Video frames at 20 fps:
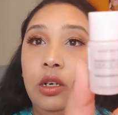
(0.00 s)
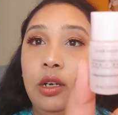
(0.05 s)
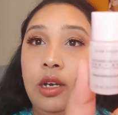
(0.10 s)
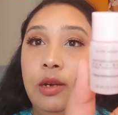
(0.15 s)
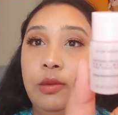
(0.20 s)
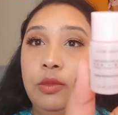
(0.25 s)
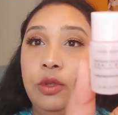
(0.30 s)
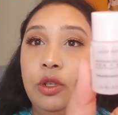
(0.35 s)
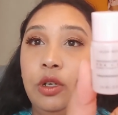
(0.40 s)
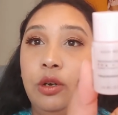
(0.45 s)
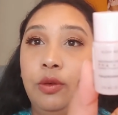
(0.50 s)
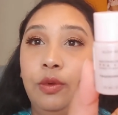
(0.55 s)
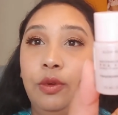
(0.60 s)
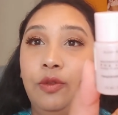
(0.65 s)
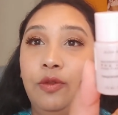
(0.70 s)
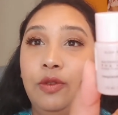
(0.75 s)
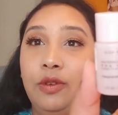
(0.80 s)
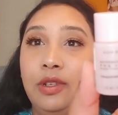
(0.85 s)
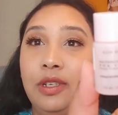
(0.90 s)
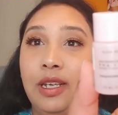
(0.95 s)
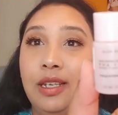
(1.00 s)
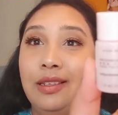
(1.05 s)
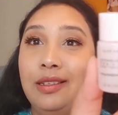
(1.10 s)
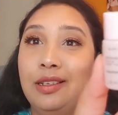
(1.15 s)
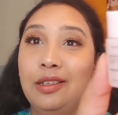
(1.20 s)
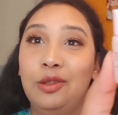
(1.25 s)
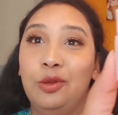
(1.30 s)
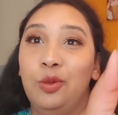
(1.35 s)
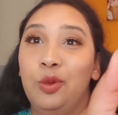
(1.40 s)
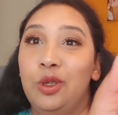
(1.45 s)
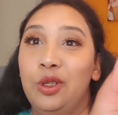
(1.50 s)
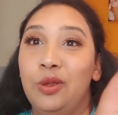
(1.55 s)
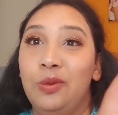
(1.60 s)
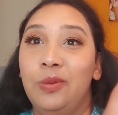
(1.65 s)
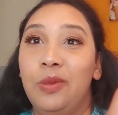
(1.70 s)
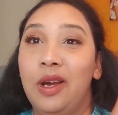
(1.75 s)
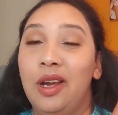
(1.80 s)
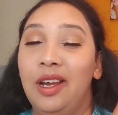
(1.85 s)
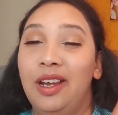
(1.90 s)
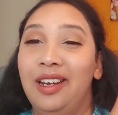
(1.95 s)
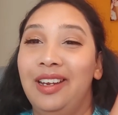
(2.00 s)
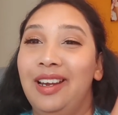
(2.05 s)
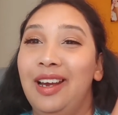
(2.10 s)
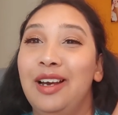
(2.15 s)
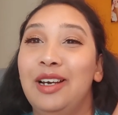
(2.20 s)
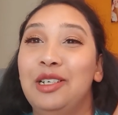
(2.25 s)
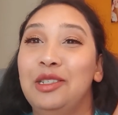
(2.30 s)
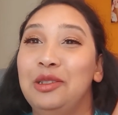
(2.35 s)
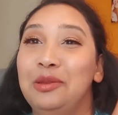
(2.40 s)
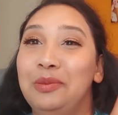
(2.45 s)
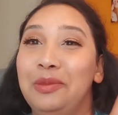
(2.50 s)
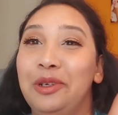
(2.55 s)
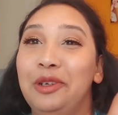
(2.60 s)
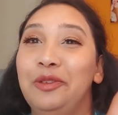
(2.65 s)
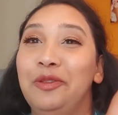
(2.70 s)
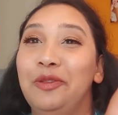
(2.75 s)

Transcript: I'm sorry for that. That was my husband's